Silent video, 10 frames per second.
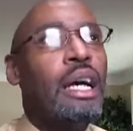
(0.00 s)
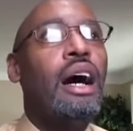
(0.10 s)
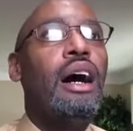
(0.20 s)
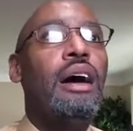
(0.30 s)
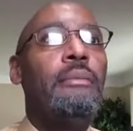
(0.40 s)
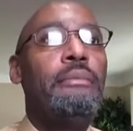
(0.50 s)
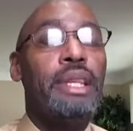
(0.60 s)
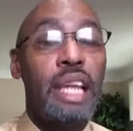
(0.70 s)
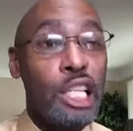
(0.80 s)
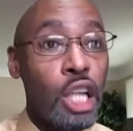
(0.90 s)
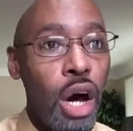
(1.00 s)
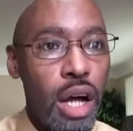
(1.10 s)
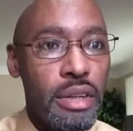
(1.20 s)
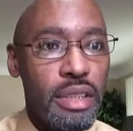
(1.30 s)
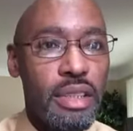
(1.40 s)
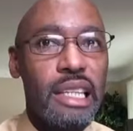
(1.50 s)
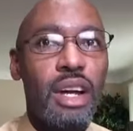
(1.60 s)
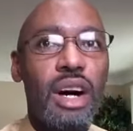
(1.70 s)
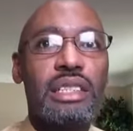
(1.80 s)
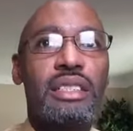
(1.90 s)
Um, but they lost. They
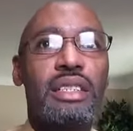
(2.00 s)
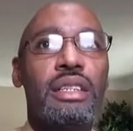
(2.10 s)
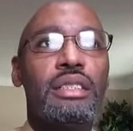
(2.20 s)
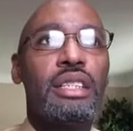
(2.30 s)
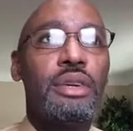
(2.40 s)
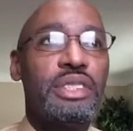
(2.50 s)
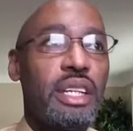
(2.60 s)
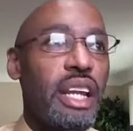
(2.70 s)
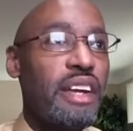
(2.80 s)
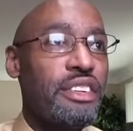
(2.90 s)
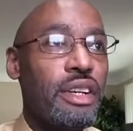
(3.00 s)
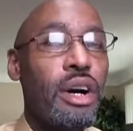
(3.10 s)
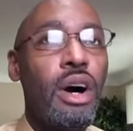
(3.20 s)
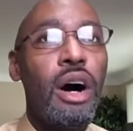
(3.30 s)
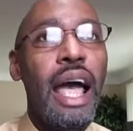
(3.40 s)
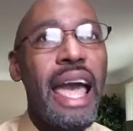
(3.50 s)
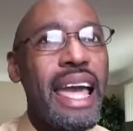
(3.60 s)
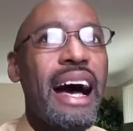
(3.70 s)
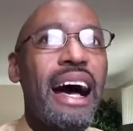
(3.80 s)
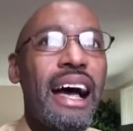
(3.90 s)
lost to, there was a nation called
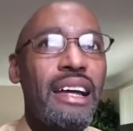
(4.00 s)
AI.